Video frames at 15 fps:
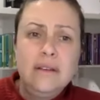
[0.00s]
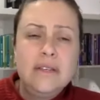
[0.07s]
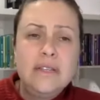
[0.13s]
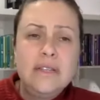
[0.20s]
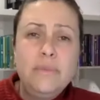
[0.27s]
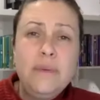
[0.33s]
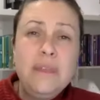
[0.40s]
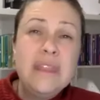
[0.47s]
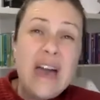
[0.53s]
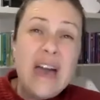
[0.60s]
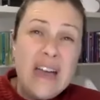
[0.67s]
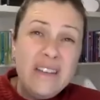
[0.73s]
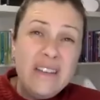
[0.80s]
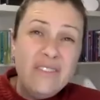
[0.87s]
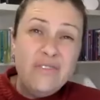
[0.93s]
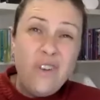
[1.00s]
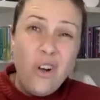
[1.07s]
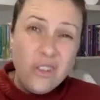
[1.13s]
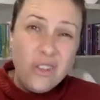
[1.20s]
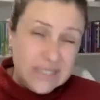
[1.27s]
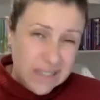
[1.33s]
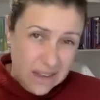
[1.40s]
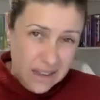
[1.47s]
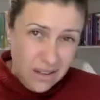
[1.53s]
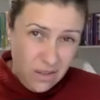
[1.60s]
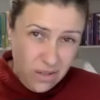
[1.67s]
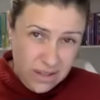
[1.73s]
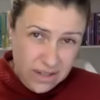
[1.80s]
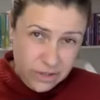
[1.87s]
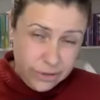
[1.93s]
To be that
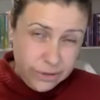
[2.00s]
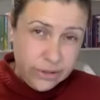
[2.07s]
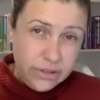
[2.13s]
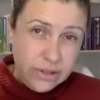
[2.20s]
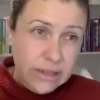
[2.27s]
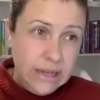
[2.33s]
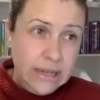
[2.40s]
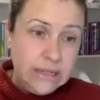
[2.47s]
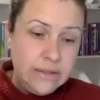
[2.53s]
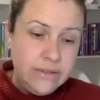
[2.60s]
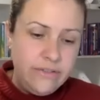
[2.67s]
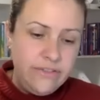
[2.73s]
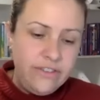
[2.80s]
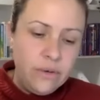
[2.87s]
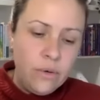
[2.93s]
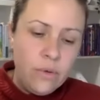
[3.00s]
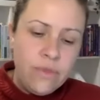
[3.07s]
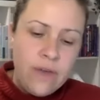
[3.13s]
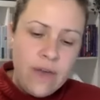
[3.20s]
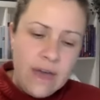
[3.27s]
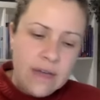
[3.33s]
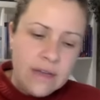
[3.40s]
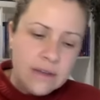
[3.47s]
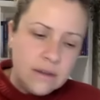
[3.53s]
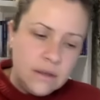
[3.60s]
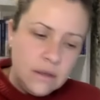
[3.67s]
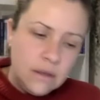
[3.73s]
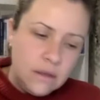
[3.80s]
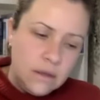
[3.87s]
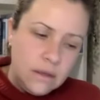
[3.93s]
volatile internally, to feel that
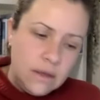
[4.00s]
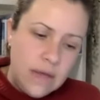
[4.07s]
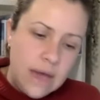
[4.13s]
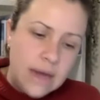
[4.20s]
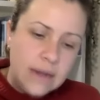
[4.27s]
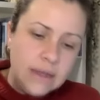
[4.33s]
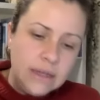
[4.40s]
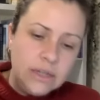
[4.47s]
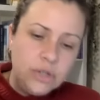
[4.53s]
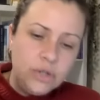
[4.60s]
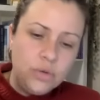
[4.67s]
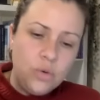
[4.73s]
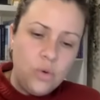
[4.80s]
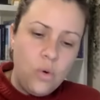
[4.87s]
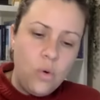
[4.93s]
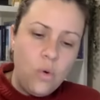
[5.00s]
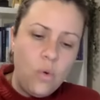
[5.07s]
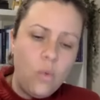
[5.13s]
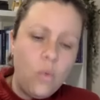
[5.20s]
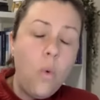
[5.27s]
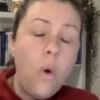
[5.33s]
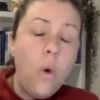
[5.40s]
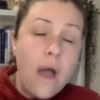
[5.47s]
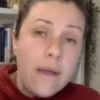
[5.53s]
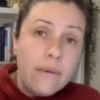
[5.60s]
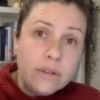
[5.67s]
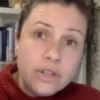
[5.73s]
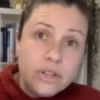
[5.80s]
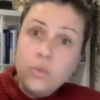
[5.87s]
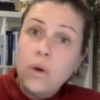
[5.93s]
out of control. Why
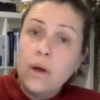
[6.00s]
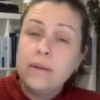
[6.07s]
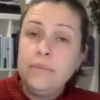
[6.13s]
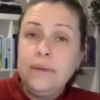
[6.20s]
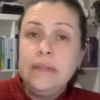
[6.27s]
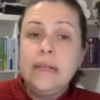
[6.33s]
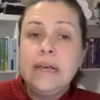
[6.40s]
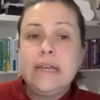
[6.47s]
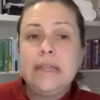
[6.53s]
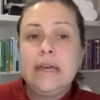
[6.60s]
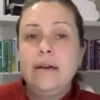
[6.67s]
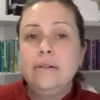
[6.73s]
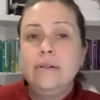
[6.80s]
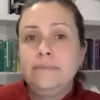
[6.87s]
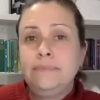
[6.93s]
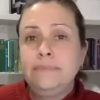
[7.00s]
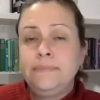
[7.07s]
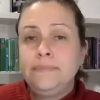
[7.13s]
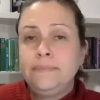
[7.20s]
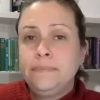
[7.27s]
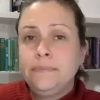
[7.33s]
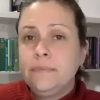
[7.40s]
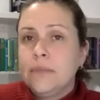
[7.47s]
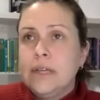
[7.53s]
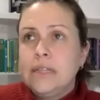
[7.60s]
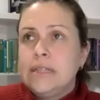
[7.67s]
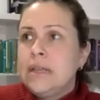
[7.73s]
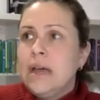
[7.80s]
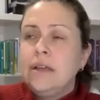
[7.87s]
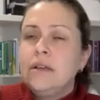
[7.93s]
would you want to be like that?
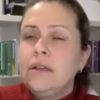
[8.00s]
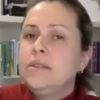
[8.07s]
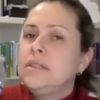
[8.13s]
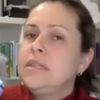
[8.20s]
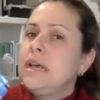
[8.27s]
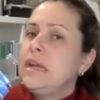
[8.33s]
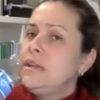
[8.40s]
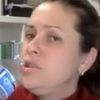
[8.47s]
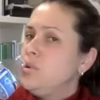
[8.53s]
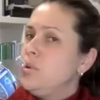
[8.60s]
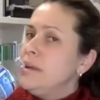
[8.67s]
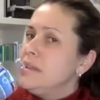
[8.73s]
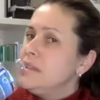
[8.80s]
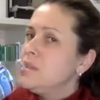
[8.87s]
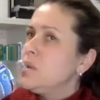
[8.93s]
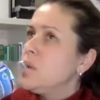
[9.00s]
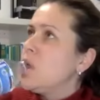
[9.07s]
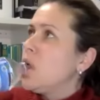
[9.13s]
It's not a choice.